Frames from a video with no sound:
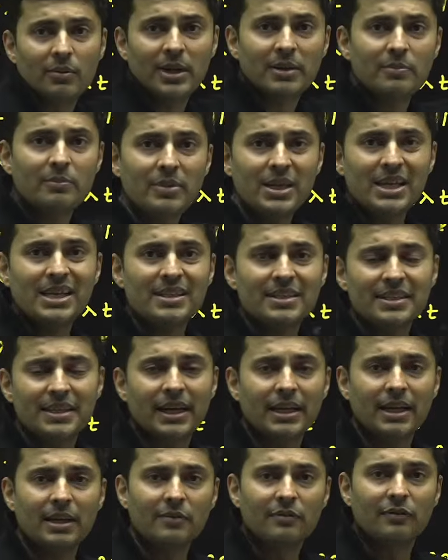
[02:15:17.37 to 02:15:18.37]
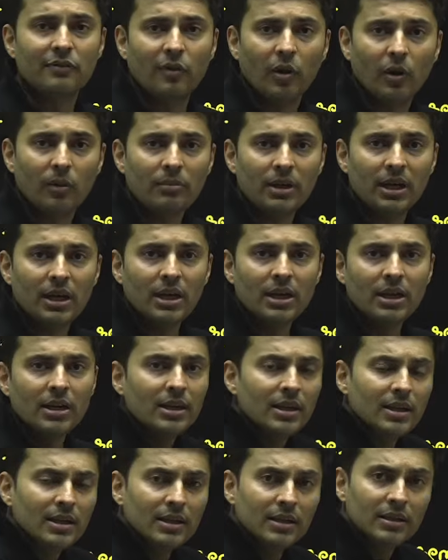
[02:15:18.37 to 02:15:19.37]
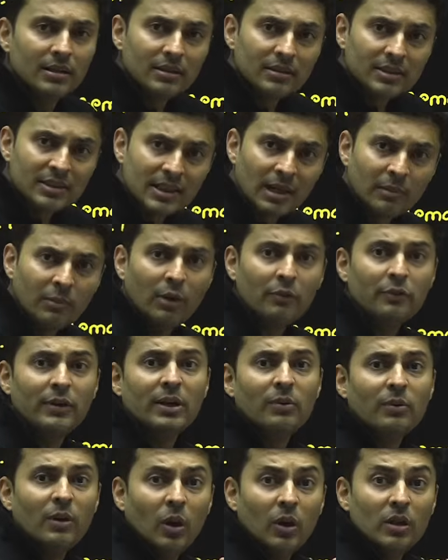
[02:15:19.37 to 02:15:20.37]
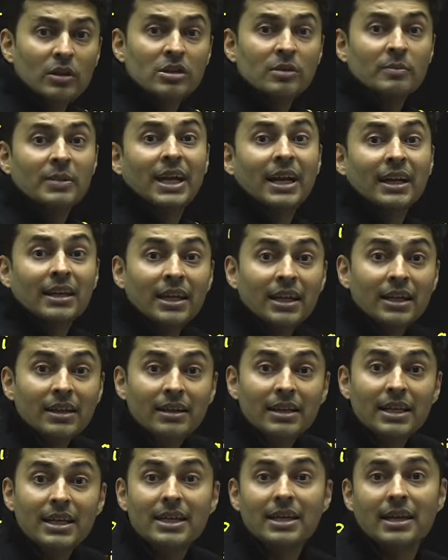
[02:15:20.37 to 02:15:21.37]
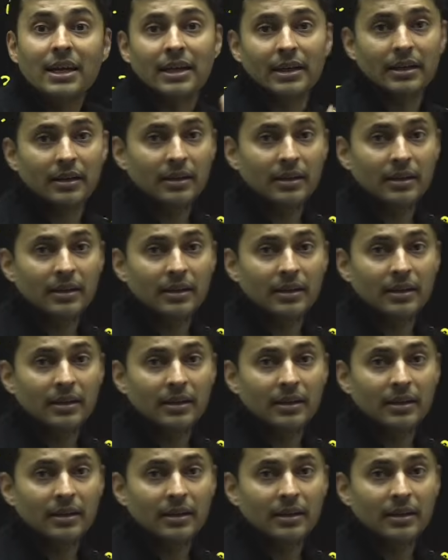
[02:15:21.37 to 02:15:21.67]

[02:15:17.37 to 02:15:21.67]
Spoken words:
B is getting formed, some of it will also be getting decayed.